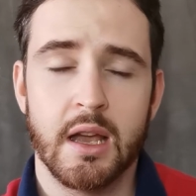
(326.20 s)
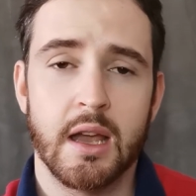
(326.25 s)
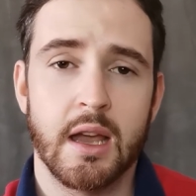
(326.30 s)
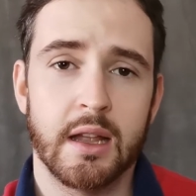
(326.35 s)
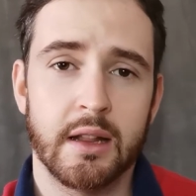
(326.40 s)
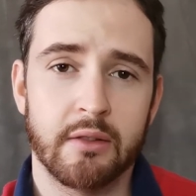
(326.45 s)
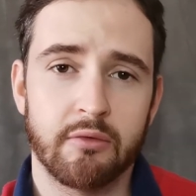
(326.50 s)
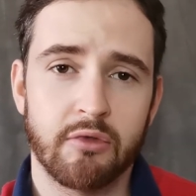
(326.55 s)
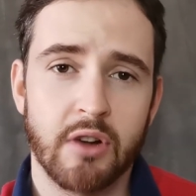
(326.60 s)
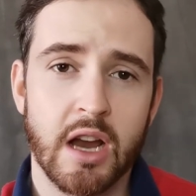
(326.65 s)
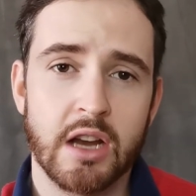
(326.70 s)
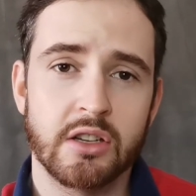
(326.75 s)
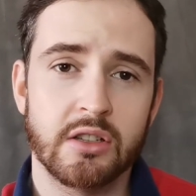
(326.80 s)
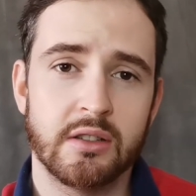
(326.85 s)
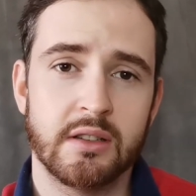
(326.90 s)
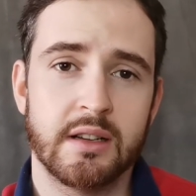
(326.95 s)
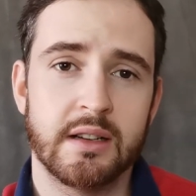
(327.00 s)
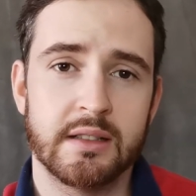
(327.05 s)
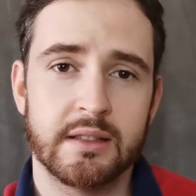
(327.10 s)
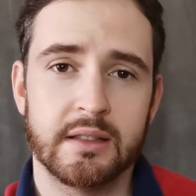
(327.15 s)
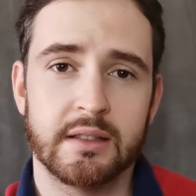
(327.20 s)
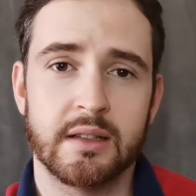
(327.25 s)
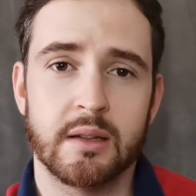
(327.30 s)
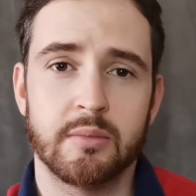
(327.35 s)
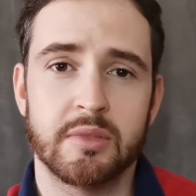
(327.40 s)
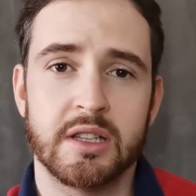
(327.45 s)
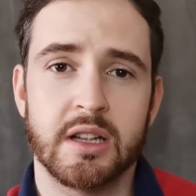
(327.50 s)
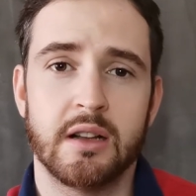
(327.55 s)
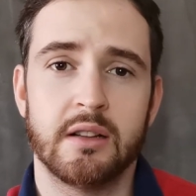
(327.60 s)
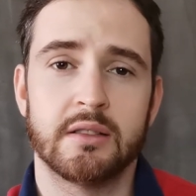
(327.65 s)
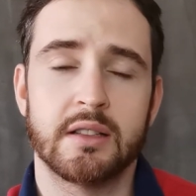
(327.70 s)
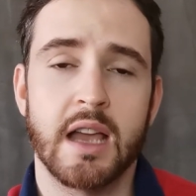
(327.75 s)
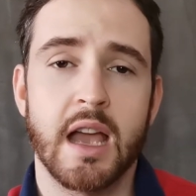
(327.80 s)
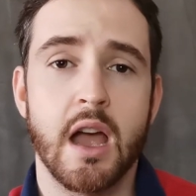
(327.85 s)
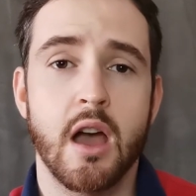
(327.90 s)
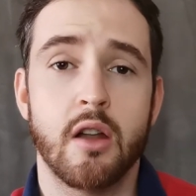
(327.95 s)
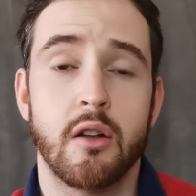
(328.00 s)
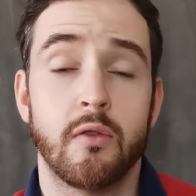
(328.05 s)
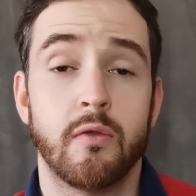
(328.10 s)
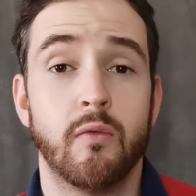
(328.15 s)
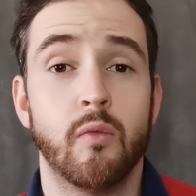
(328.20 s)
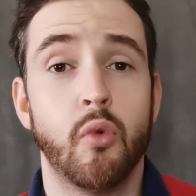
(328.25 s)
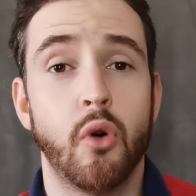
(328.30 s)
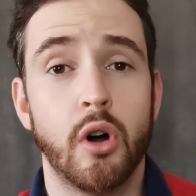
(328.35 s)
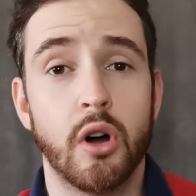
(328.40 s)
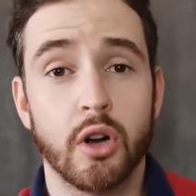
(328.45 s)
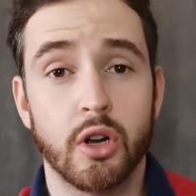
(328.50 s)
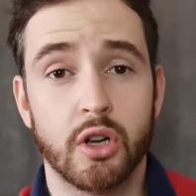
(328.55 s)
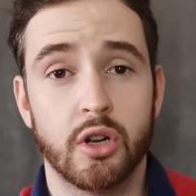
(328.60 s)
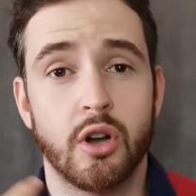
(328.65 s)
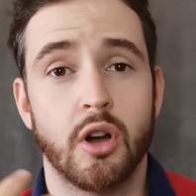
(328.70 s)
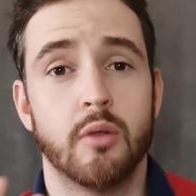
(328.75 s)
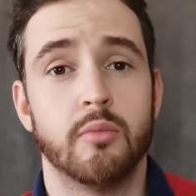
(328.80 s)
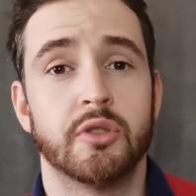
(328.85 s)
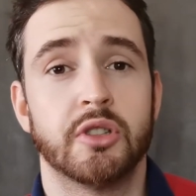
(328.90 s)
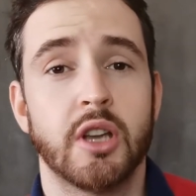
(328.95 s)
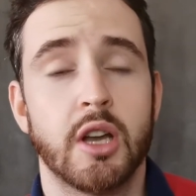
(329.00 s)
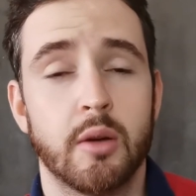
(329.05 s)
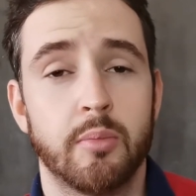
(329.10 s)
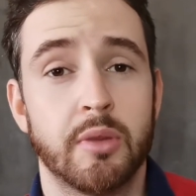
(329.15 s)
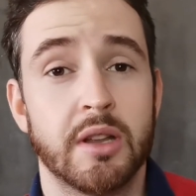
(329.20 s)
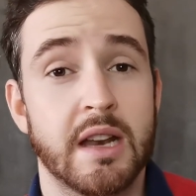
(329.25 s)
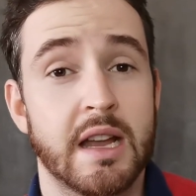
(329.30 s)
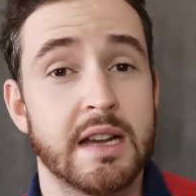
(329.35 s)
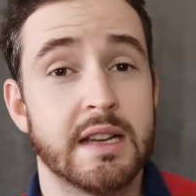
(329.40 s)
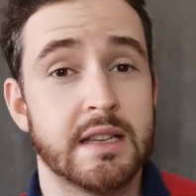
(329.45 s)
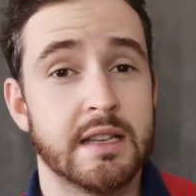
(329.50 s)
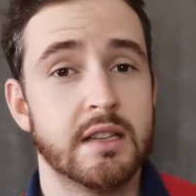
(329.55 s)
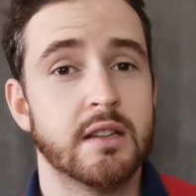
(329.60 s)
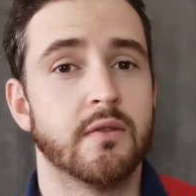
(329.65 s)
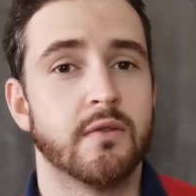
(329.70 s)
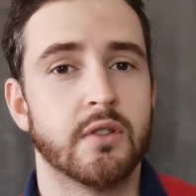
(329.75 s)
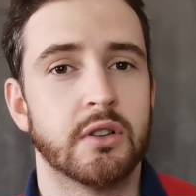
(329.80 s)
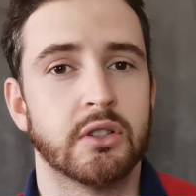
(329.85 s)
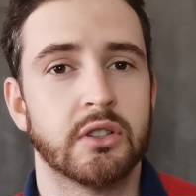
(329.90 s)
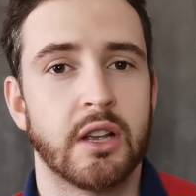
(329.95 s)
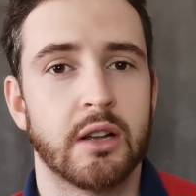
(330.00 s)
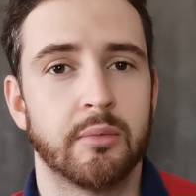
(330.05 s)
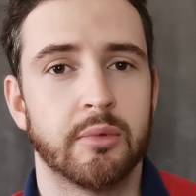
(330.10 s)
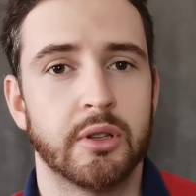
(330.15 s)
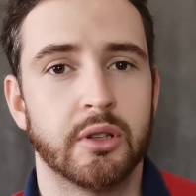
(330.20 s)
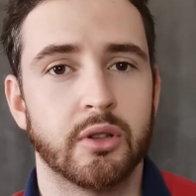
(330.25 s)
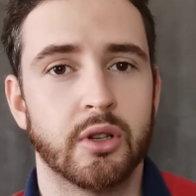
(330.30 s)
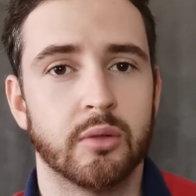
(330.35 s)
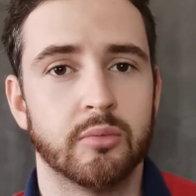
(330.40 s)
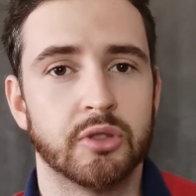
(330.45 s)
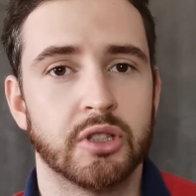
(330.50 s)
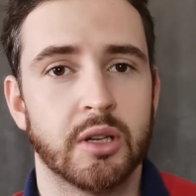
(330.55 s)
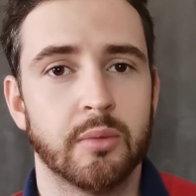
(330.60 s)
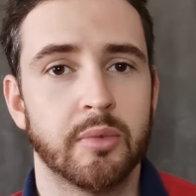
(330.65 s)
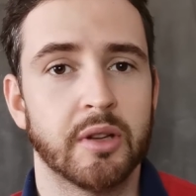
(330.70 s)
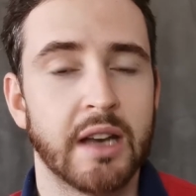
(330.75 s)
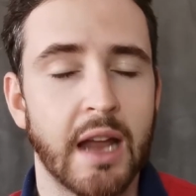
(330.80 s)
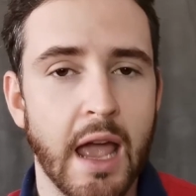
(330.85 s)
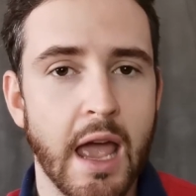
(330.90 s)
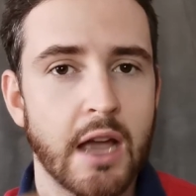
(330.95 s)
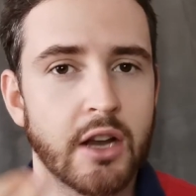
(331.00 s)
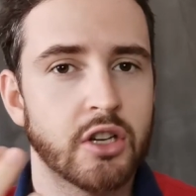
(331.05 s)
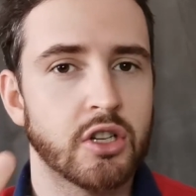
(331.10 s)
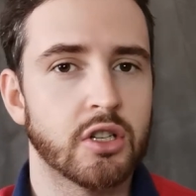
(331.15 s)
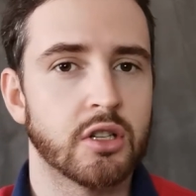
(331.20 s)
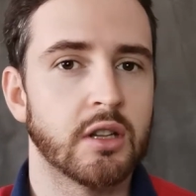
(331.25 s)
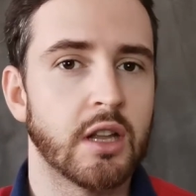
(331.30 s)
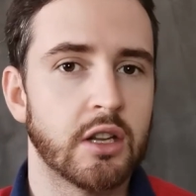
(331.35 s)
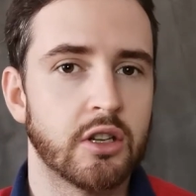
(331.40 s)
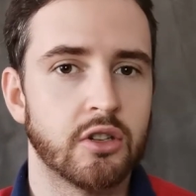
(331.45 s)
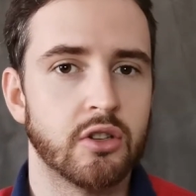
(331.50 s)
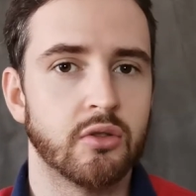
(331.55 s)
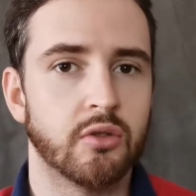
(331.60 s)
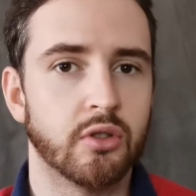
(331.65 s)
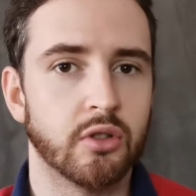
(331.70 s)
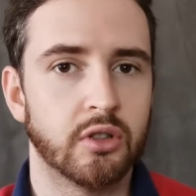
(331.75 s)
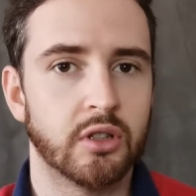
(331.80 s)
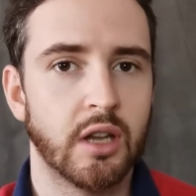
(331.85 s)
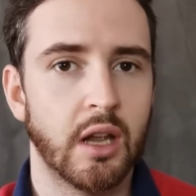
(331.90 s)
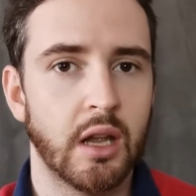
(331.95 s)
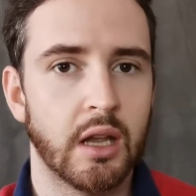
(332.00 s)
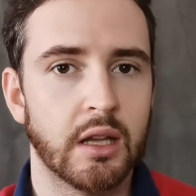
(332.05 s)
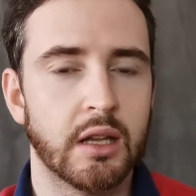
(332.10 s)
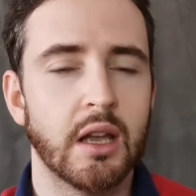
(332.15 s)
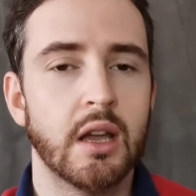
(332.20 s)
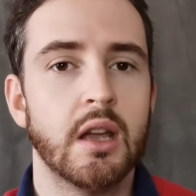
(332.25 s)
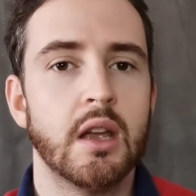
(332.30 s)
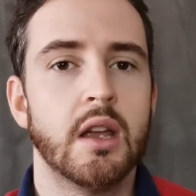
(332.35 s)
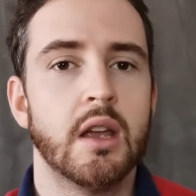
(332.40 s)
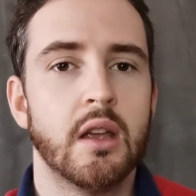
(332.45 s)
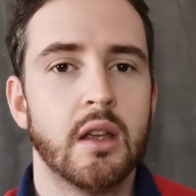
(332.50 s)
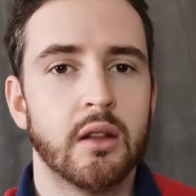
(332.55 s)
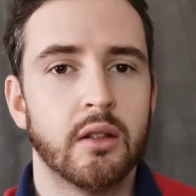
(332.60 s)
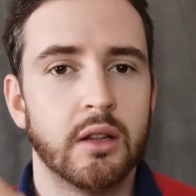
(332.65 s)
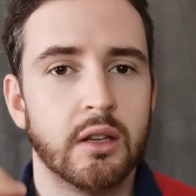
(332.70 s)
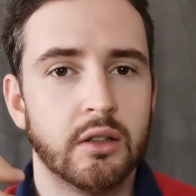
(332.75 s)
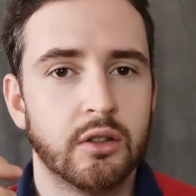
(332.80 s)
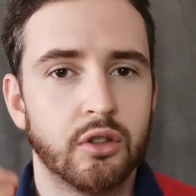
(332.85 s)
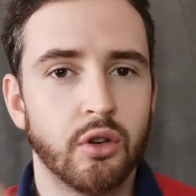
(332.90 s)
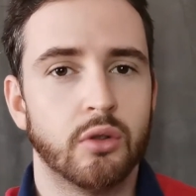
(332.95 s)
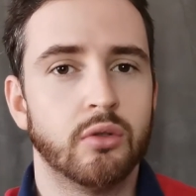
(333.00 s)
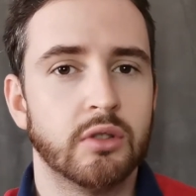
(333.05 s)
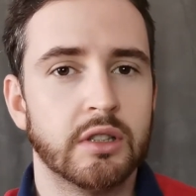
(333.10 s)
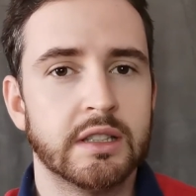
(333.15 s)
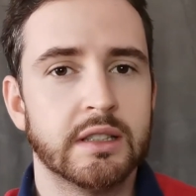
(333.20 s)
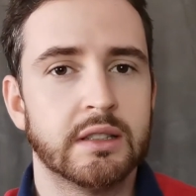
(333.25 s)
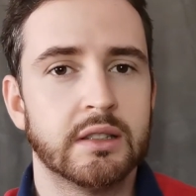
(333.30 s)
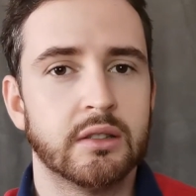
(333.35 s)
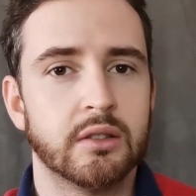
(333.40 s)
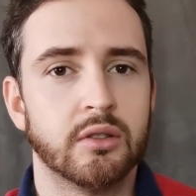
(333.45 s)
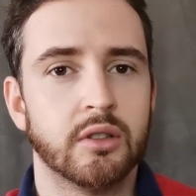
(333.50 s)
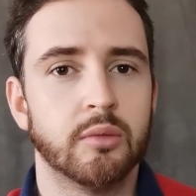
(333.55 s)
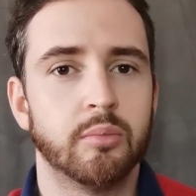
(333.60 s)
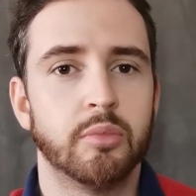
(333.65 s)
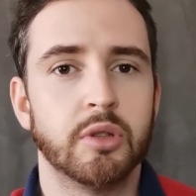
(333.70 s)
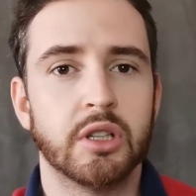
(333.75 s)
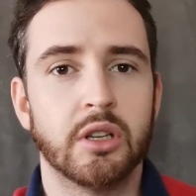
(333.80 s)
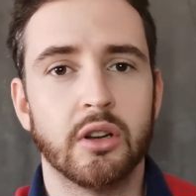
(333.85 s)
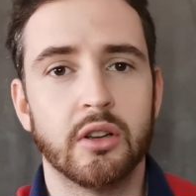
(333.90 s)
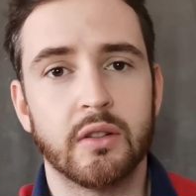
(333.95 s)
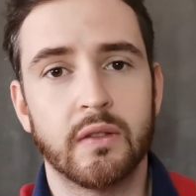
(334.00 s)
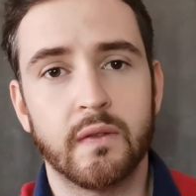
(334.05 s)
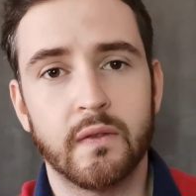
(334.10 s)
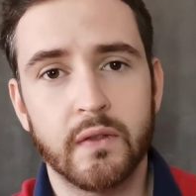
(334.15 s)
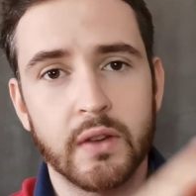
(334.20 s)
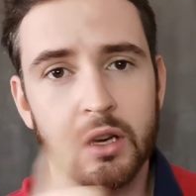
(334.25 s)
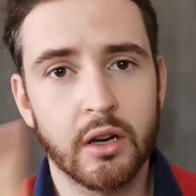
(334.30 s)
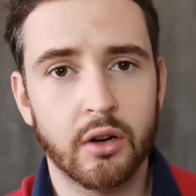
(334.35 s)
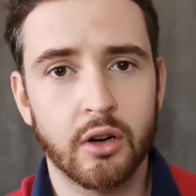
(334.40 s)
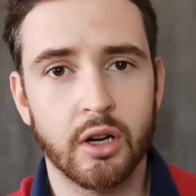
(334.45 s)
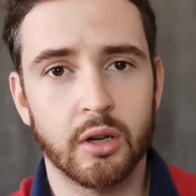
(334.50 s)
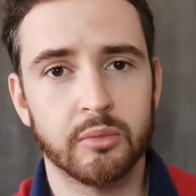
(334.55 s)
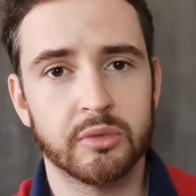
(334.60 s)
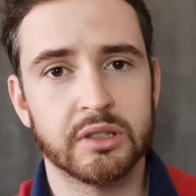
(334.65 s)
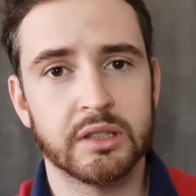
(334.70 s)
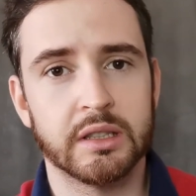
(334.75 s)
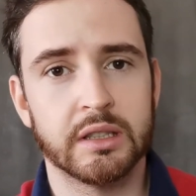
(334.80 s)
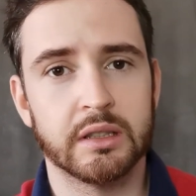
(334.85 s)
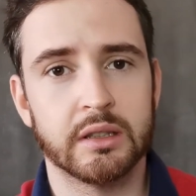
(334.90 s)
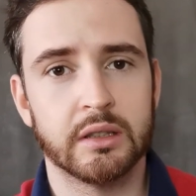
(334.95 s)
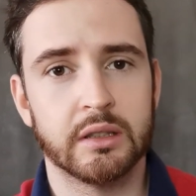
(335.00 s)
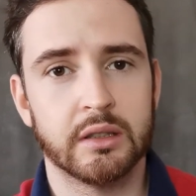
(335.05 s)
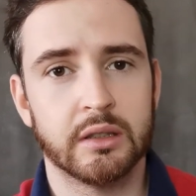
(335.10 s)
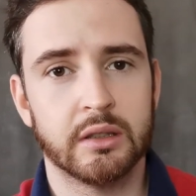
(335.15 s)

and rationalizing themselves out of what comes up, an idea, for example, that comes up, an action that you could take. They don't listen to it because fear comes in,